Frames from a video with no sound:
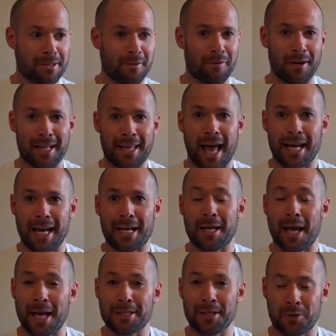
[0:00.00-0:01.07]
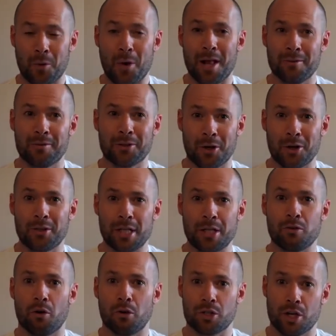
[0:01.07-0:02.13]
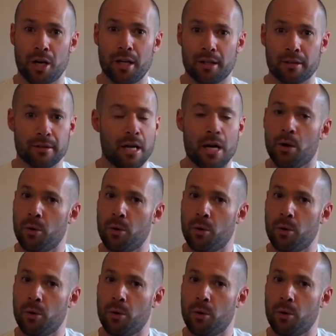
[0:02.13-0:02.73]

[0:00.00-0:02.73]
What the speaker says: stuff like that as a 12 or 13-year-old child,